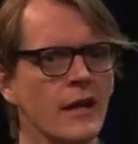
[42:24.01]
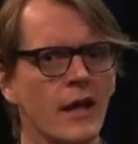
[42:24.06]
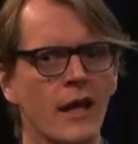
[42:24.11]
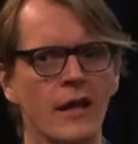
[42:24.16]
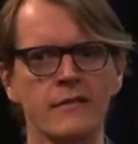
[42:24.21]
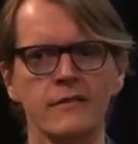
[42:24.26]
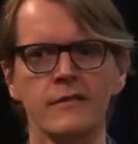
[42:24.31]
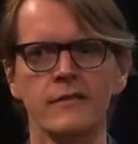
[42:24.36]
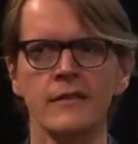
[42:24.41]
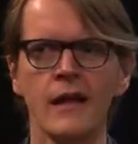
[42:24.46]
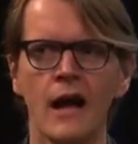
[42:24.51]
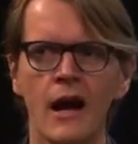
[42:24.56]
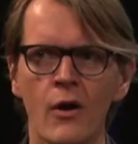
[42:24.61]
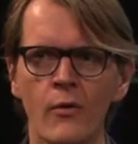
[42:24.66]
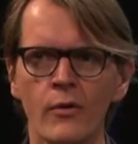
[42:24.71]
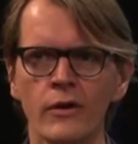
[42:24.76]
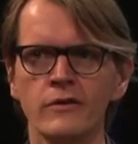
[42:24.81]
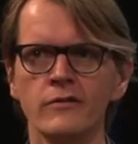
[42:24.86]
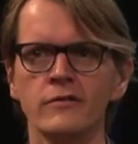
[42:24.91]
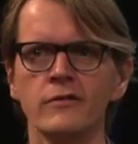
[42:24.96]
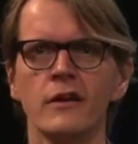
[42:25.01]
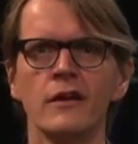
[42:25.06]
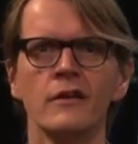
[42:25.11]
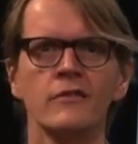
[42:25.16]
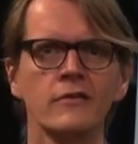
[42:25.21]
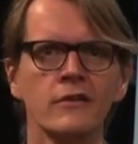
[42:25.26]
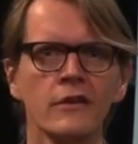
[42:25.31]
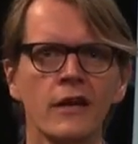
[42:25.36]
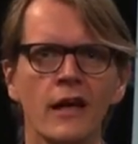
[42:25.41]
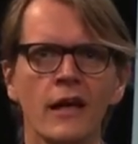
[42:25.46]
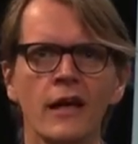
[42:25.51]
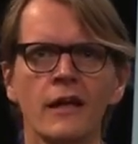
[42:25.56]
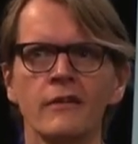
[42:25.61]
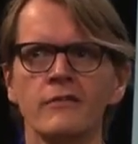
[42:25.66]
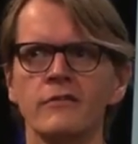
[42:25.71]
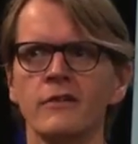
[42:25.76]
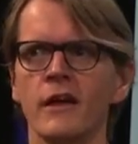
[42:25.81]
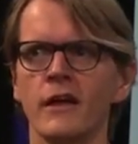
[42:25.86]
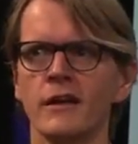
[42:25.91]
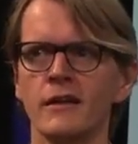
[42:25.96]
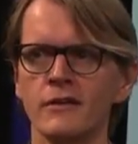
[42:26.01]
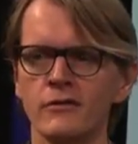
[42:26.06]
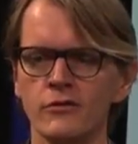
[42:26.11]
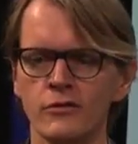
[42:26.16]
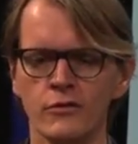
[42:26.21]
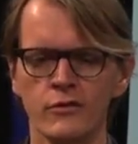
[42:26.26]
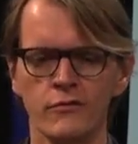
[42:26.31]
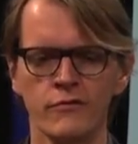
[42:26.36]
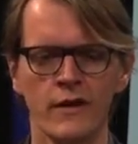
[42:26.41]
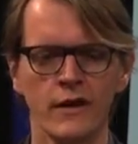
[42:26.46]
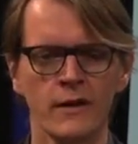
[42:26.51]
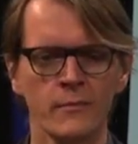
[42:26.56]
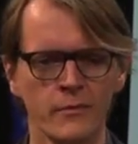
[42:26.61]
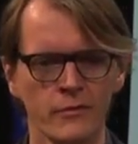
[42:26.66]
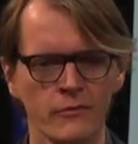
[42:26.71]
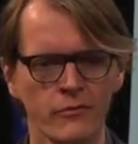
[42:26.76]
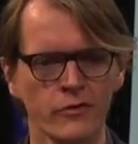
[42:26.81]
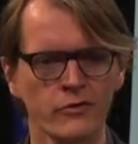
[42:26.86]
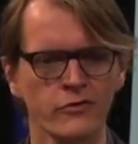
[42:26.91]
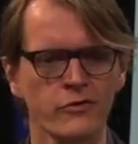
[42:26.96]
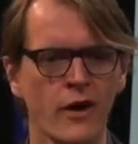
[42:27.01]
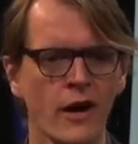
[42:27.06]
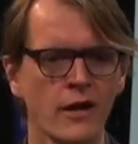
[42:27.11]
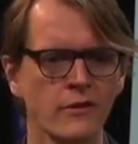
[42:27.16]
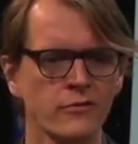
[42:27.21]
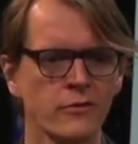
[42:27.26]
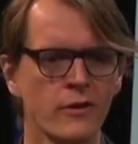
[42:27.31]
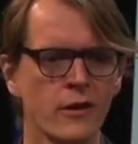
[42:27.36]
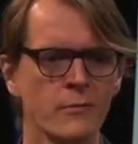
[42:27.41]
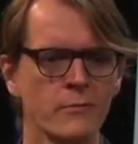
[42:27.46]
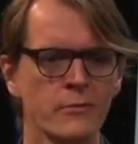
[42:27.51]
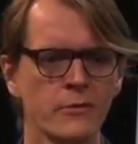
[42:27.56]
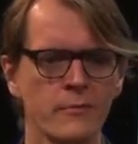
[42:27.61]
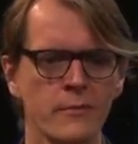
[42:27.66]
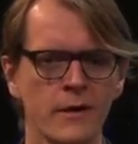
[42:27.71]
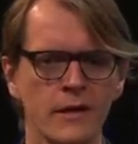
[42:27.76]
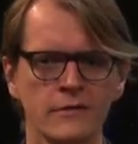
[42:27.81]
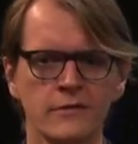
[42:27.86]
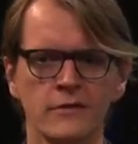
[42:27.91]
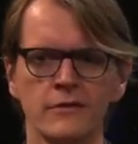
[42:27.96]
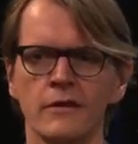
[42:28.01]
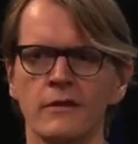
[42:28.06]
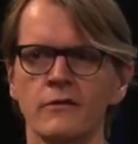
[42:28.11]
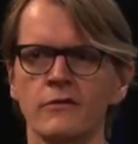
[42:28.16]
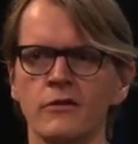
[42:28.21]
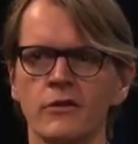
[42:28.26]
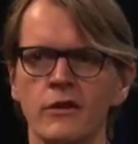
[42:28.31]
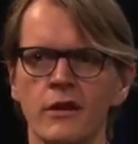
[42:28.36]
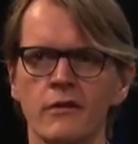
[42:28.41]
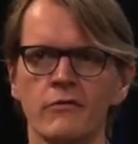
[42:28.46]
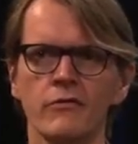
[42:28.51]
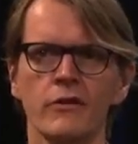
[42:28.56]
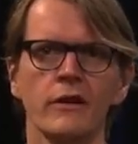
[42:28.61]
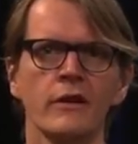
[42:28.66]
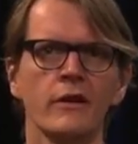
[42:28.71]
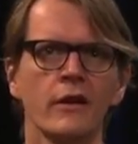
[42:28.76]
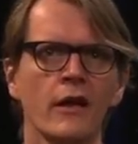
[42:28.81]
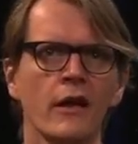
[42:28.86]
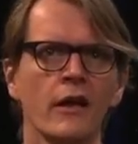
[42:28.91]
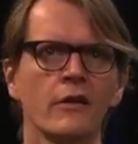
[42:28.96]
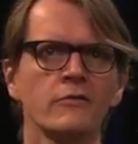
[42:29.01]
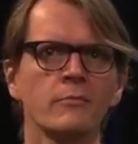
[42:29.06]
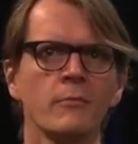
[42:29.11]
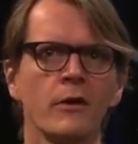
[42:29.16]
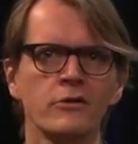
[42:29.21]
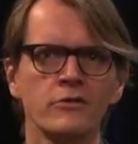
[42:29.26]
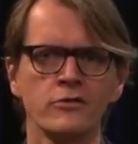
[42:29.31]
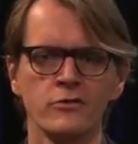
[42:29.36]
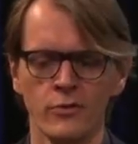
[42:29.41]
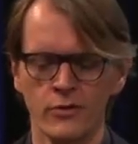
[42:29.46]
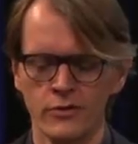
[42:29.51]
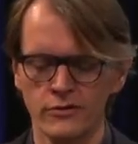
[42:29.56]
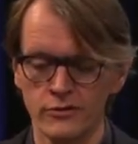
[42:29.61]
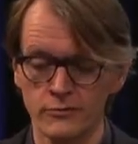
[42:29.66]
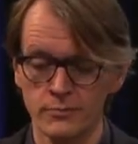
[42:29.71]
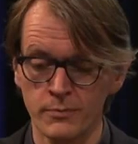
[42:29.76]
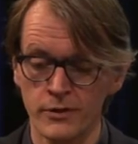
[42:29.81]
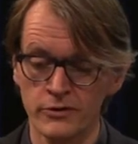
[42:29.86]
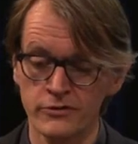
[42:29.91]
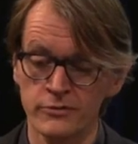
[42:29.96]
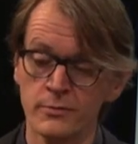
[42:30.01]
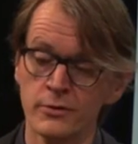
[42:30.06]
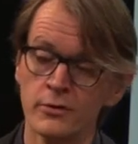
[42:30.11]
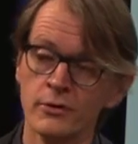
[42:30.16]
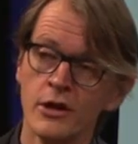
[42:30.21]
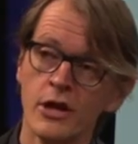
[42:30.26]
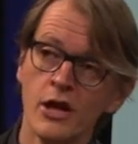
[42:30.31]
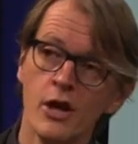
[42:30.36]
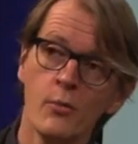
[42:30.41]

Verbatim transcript: and now it's it's get, it's getting to develop, and we're trying to implement it and to give it as much noise as possible.